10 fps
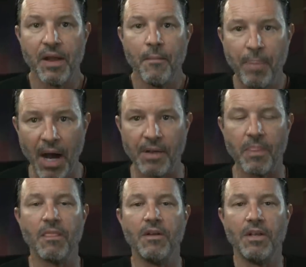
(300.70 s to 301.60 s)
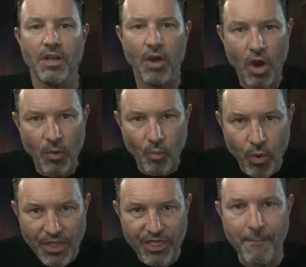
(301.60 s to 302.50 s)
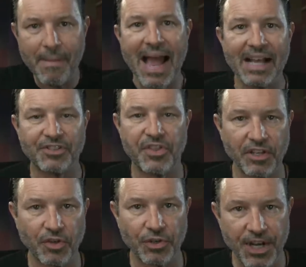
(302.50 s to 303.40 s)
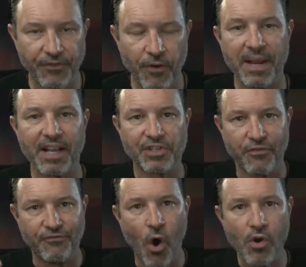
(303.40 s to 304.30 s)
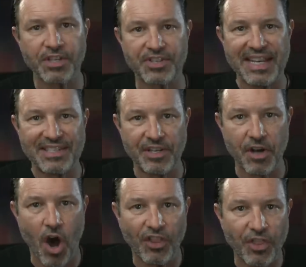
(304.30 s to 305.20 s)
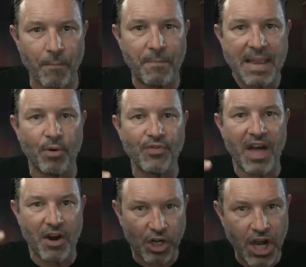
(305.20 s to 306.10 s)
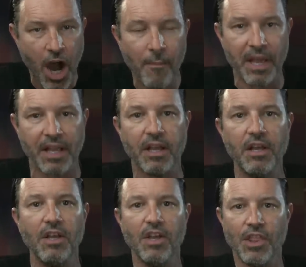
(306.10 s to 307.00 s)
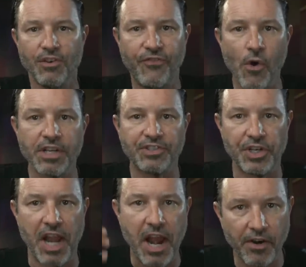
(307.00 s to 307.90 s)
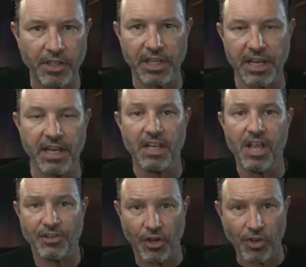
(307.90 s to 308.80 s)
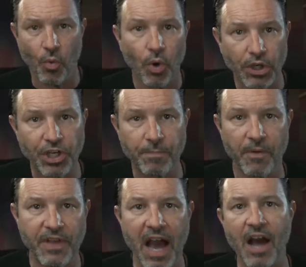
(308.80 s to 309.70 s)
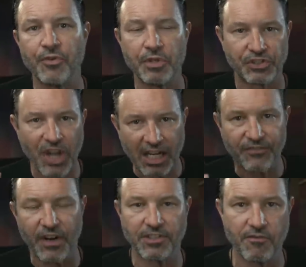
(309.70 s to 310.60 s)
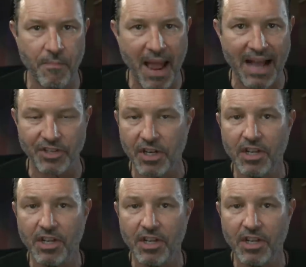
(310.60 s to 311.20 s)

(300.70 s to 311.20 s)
But with the mass, things are different because the focus isn't on the people that are coming. The focus inherently is on the worship of God through the sacrifice of the mass.